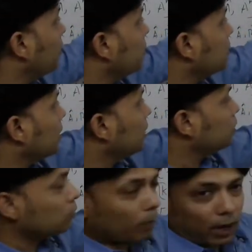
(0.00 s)
is equal
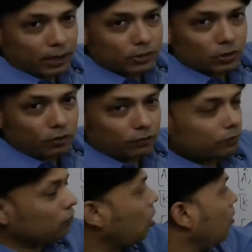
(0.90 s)
to minus of
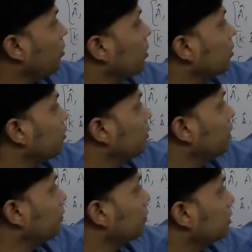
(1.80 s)
operator B
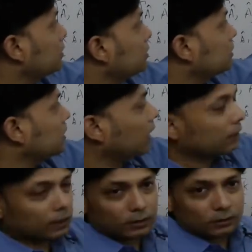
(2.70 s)
first
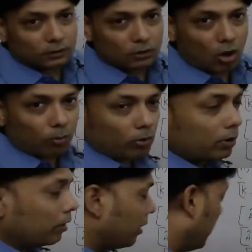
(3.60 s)
and then the operator